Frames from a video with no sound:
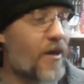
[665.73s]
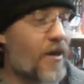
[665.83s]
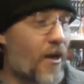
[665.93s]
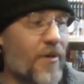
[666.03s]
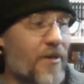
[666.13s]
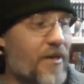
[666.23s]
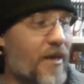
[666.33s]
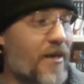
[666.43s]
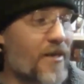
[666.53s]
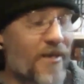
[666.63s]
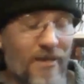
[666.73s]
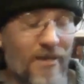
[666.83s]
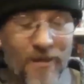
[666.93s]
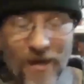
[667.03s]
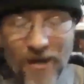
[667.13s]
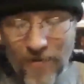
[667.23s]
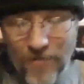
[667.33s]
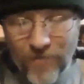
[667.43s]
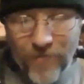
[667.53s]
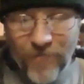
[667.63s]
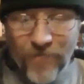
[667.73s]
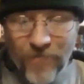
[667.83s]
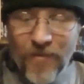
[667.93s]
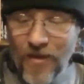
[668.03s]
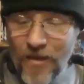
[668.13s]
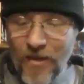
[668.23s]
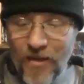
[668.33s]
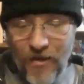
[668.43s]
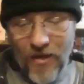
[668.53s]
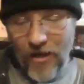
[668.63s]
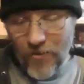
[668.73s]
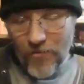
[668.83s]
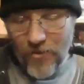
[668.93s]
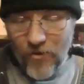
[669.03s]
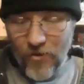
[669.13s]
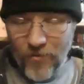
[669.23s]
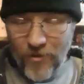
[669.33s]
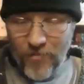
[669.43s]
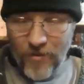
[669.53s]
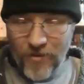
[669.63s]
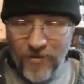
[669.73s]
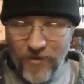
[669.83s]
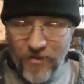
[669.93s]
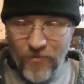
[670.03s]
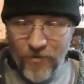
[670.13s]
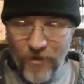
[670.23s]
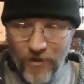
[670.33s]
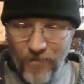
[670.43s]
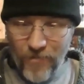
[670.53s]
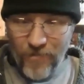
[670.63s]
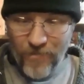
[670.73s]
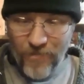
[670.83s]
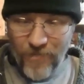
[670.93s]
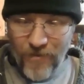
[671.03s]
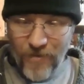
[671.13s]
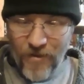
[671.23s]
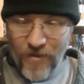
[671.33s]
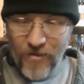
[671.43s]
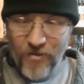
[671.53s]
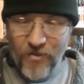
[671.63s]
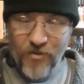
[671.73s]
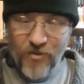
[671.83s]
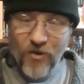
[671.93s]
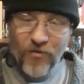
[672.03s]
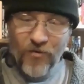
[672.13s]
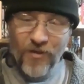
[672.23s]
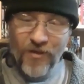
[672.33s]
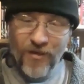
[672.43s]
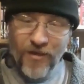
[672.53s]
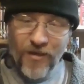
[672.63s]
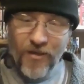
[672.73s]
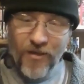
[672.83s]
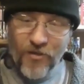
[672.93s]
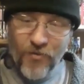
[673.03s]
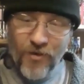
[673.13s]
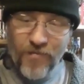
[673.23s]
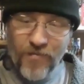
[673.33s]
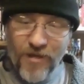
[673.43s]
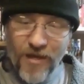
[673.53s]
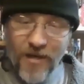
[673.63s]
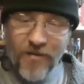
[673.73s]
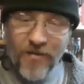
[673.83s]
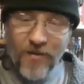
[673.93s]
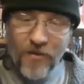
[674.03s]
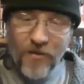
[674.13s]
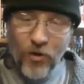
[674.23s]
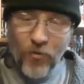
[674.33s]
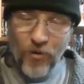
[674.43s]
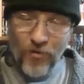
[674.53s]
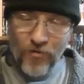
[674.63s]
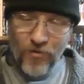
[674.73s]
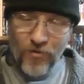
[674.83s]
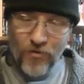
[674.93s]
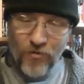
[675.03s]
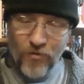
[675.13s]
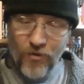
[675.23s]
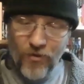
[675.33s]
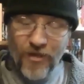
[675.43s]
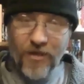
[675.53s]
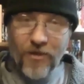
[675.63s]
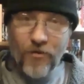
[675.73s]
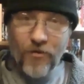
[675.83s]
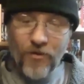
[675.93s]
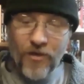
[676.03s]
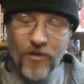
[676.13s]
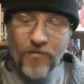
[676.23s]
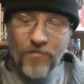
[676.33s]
I'm excited to see that. Now I know I'm going to mess this one up. This is called the Tree of Death, Yomo Tsuhegui.